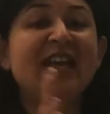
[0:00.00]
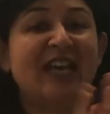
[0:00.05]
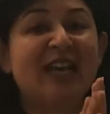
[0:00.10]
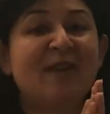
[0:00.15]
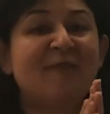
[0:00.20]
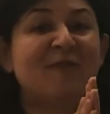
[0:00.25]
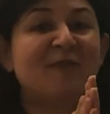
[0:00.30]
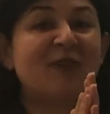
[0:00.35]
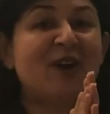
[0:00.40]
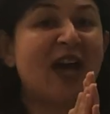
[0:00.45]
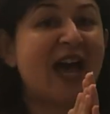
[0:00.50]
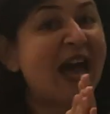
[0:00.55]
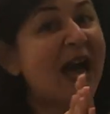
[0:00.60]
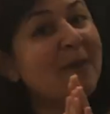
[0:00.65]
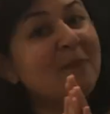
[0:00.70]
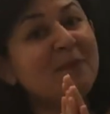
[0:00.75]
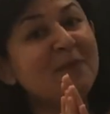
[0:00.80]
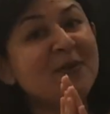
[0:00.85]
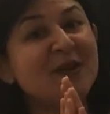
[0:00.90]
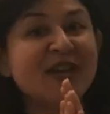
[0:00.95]
If you're
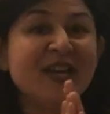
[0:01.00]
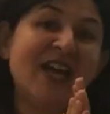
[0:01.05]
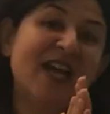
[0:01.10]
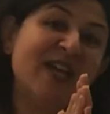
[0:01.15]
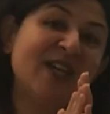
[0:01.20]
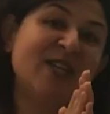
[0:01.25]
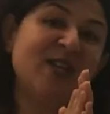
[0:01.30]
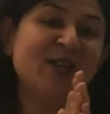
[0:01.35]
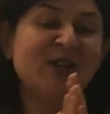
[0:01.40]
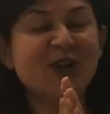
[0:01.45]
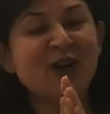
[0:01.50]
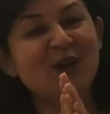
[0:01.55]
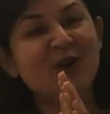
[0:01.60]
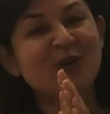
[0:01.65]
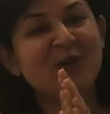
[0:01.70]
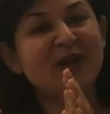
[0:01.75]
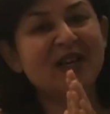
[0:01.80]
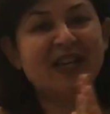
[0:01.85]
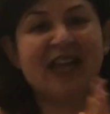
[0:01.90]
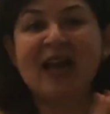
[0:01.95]
happy and you
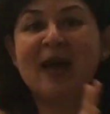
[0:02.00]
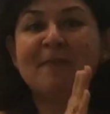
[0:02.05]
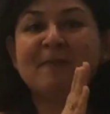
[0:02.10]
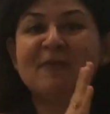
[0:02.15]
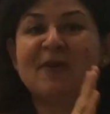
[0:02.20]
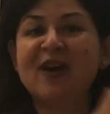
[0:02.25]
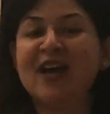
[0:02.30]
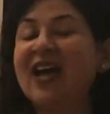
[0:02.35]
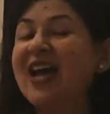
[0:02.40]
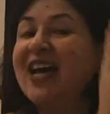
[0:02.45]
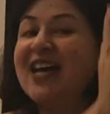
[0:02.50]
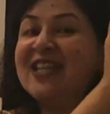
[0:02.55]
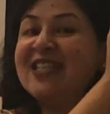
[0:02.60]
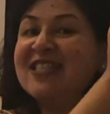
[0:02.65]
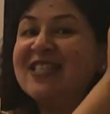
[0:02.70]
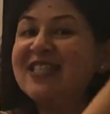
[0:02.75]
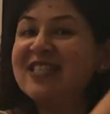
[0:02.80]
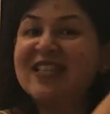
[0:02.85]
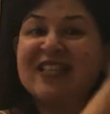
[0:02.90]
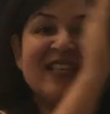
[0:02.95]
know it, clap your
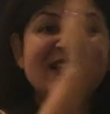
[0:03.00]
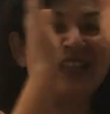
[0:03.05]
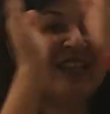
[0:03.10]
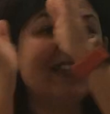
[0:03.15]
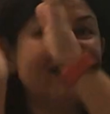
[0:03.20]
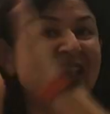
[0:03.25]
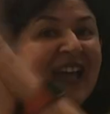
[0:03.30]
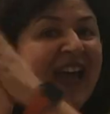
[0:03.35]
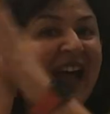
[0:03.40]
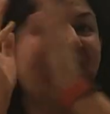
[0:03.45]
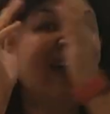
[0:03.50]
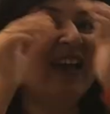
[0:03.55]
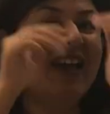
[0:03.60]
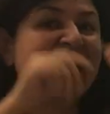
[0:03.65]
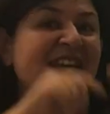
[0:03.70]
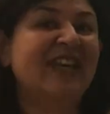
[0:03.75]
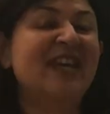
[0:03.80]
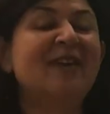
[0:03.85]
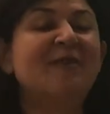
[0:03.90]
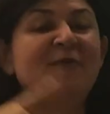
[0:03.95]
hands.
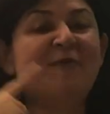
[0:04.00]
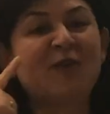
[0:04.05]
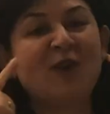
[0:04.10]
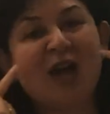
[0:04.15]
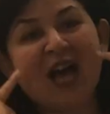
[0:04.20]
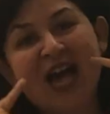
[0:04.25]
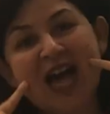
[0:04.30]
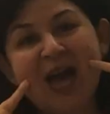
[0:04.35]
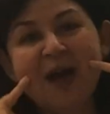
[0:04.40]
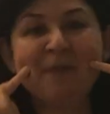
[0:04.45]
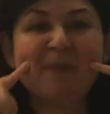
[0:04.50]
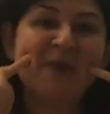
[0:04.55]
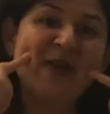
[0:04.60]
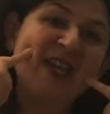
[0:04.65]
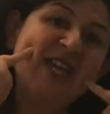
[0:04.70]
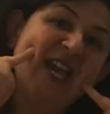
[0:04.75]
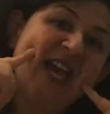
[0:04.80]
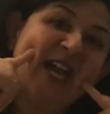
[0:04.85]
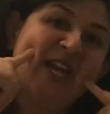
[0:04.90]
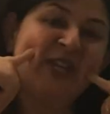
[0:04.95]
If you're
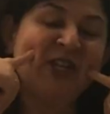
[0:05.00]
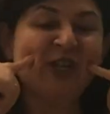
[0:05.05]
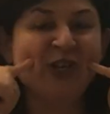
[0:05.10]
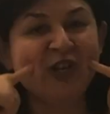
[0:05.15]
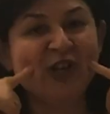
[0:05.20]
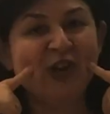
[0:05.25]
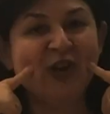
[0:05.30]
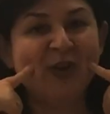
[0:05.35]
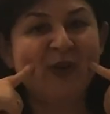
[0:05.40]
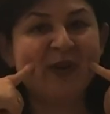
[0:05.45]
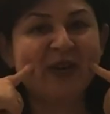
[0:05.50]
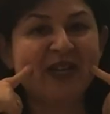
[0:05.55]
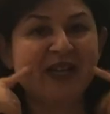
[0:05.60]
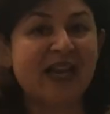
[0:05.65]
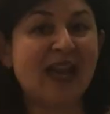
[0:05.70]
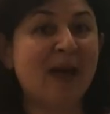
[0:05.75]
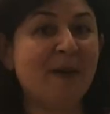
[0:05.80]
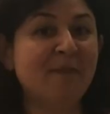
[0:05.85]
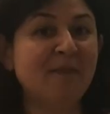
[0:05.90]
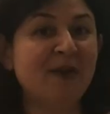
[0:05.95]
happy and you know it,
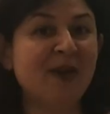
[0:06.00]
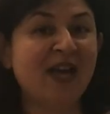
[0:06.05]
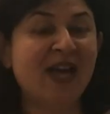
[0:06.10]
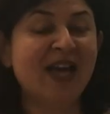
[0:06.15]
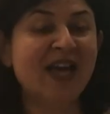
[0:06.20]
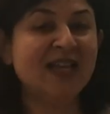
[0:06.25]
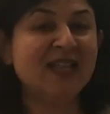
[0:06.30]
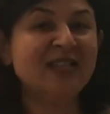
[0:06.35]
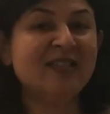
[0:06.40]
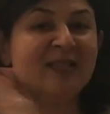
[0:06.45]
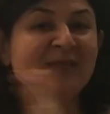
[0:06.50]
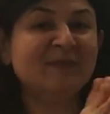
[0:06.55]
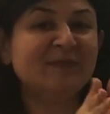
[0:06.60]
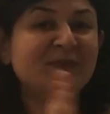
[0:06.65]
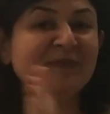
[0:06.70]
clap your hands.